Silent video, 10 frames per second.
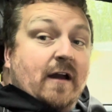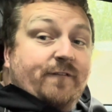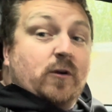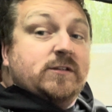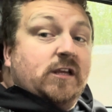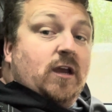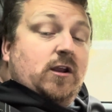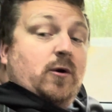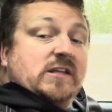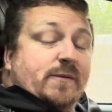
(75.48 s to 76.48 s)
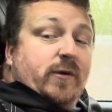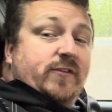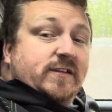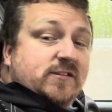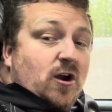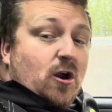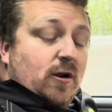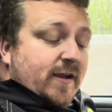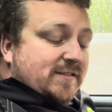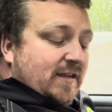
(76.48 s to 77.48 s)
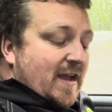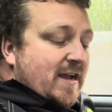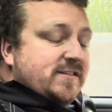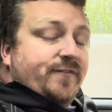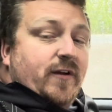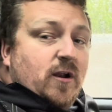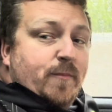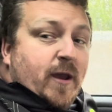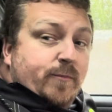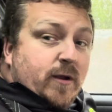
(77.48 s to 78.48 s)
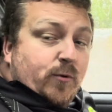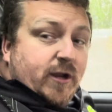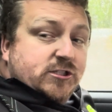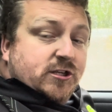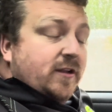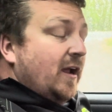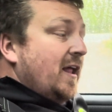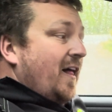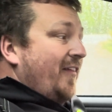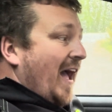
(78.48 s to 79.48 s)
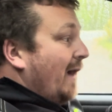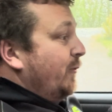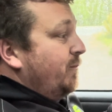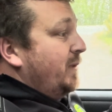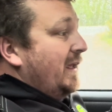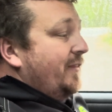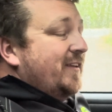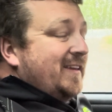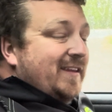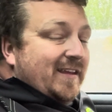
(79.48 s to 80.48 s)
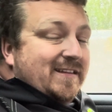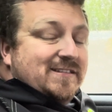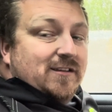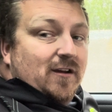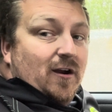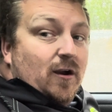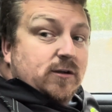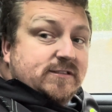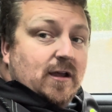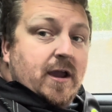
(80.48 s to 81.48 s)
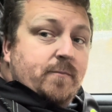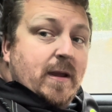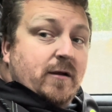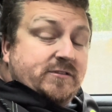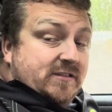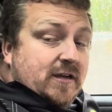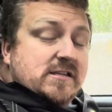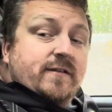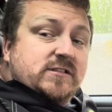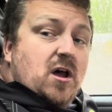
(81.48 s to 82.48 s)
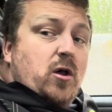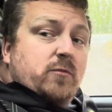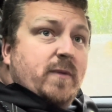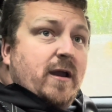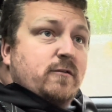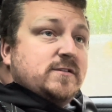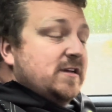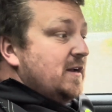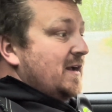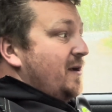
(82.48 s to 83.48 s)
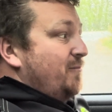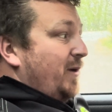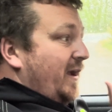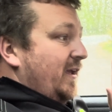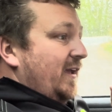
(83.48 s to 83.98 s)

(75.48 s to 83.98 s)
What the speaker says: first thing I notice about this car is it has a very bad vibration. That would be the DCR side mounts. It does have solid mounts, but